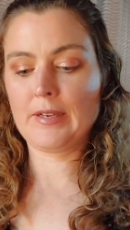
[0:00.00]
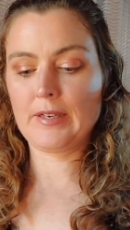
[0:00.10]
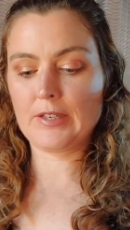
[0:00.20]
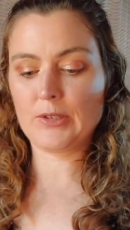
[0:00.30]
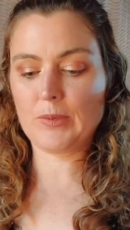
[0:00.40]

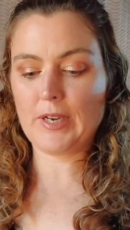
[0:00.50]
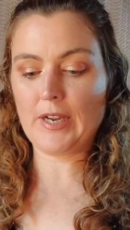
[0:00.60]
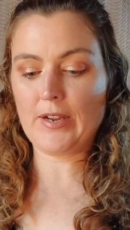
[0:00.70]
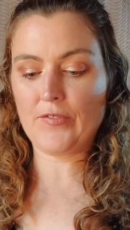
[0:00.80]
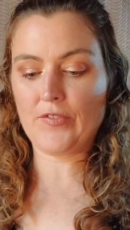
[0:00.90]
Next we
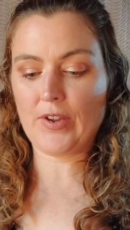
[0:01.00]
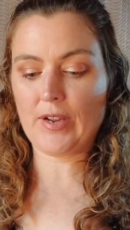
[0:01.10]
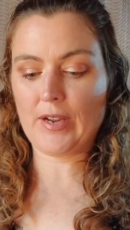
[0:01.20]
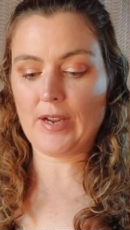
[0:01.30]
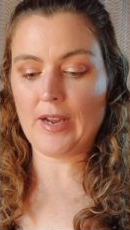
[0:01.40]
have
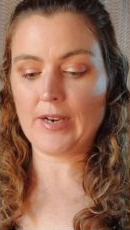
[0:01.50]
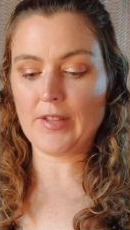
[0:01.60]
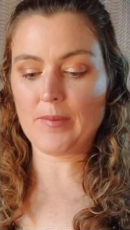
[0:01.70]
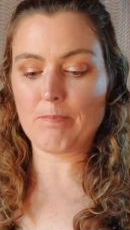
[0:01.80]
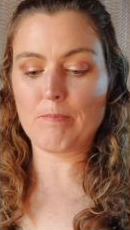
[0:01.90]

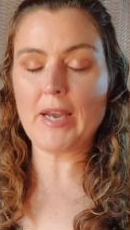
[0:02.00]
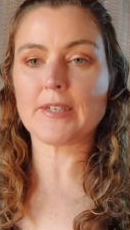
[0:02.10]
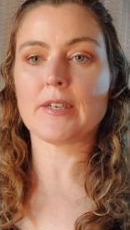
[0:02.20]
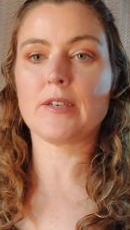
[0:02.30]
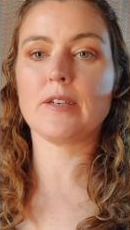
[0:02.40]
another
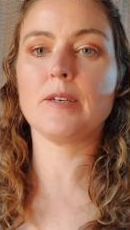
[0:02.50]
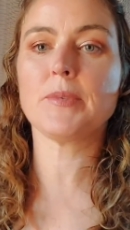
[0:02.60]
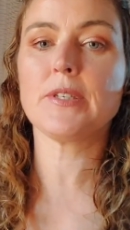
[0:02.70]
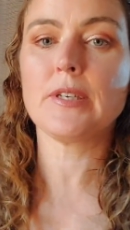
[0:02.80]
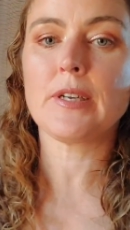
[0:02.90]
matte
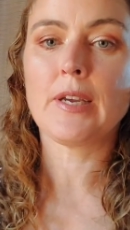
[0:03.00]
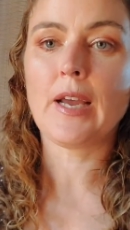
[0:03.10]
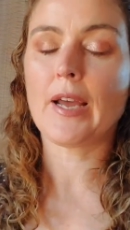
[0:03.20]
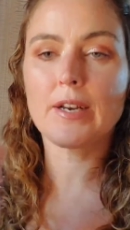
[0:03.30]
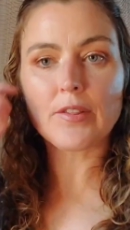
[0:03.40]
lipstick,
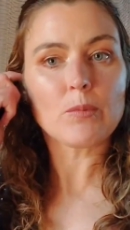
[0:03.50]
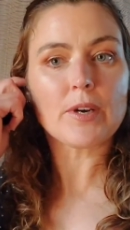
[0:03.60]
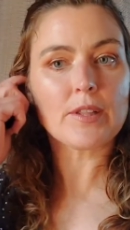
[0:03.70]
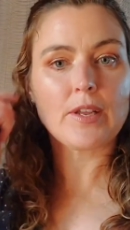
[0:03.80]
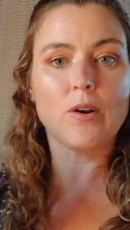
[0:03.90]
another
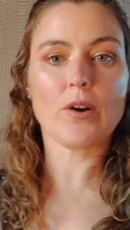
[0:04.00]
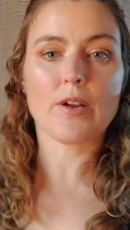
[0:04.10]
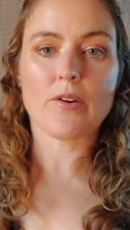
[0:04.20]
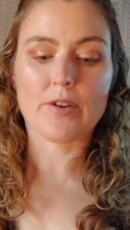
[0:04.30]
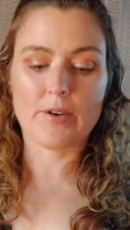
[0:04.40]
one of their
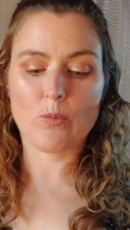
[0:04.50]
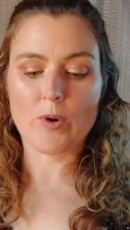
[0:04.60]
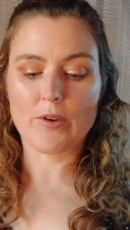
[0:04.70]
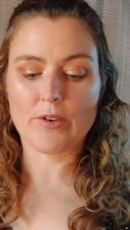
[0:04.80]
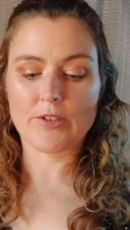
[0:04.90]
iconic
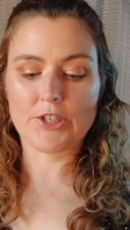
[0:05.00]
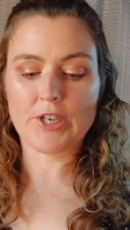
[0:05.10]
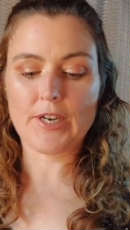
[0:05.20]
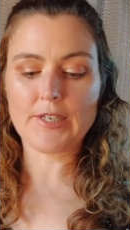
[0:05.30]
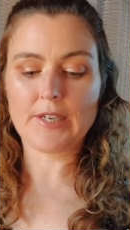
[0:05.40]
well-known
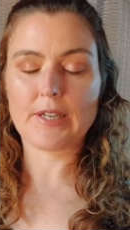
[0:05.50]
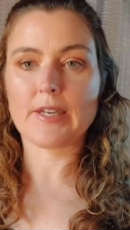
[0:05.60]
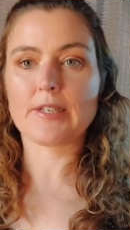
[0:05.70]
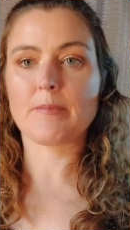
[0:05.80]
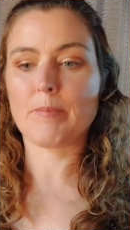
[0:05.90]
shades, and
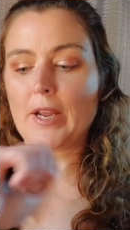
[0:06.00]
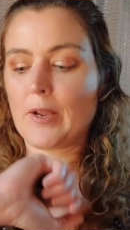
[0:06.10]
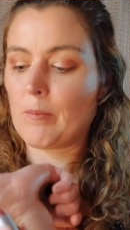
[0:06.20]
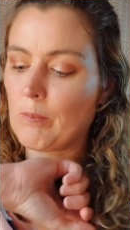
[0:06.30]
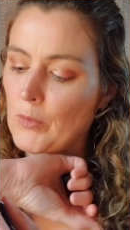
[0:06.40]
that's
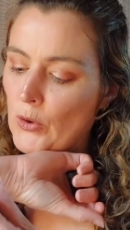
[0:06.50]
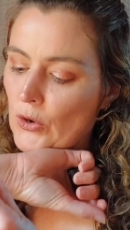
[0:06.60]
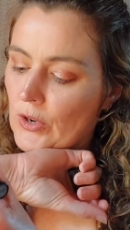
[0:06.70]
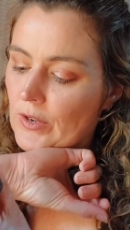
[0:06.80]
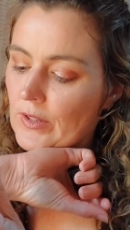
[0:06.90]
MAC
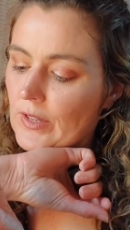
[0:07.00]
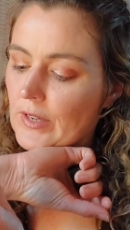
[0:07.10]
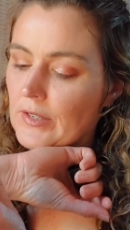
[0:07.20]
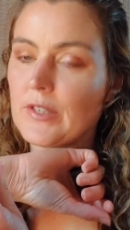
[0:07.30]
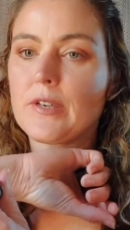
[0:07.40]
Myrrh.
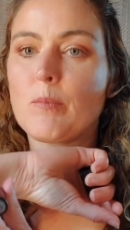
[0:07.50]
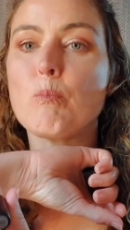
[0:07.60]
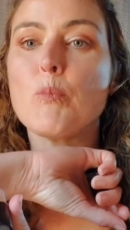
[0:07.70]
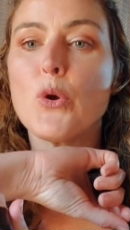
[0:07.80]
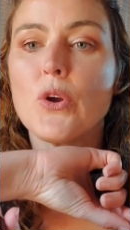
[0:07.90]
That is
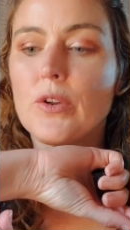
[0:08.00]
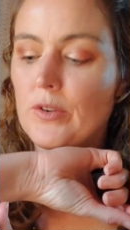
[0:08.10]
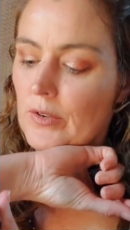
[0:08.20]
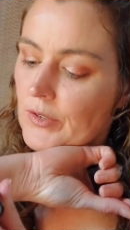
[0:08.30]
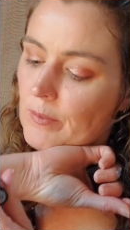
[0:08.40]
Myrrh,
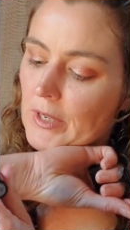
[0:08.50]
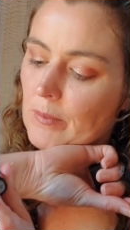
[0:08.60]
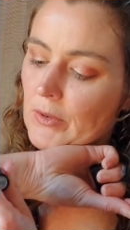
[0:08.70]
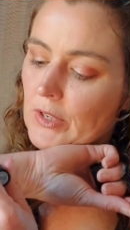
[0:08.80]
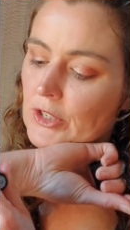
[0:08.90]
not
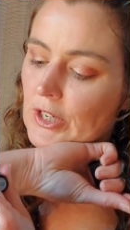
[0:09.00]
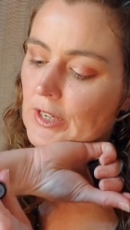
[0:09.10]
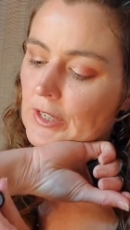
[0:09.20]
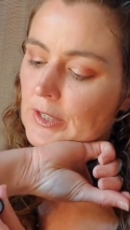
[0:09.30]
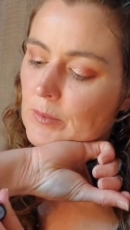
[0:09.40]
the
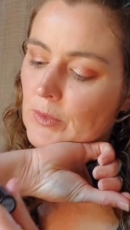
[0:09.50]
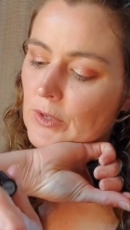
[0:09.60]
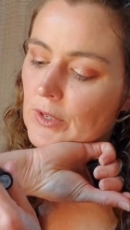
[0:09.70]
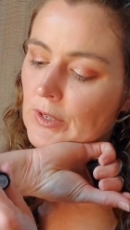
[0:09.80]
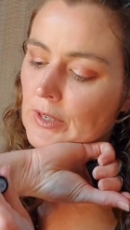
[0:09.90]
shade is Myrrh.